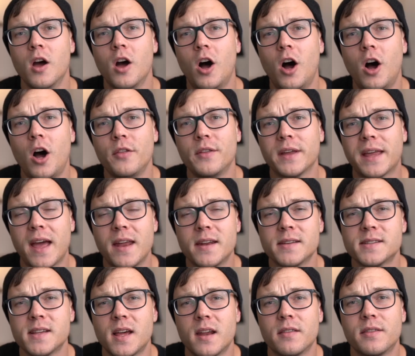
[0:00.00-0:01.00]
On the Canon
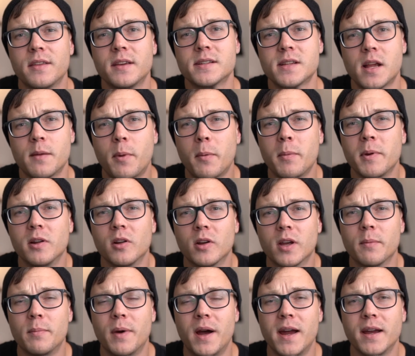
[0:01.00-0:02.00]
side of things, I'd probably look
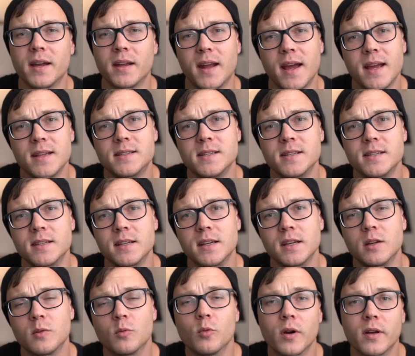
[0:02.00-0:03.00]
at buying an
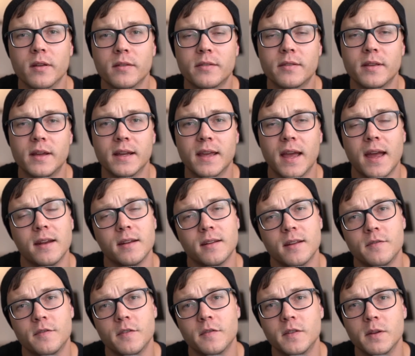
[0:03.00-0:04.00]
ATD with, again, a
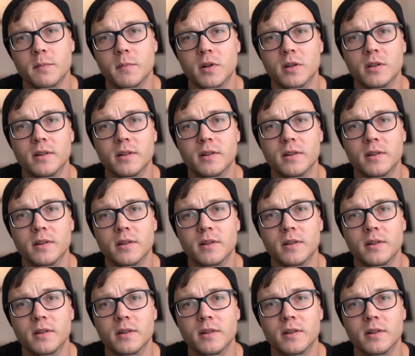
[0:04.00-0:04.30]
50mm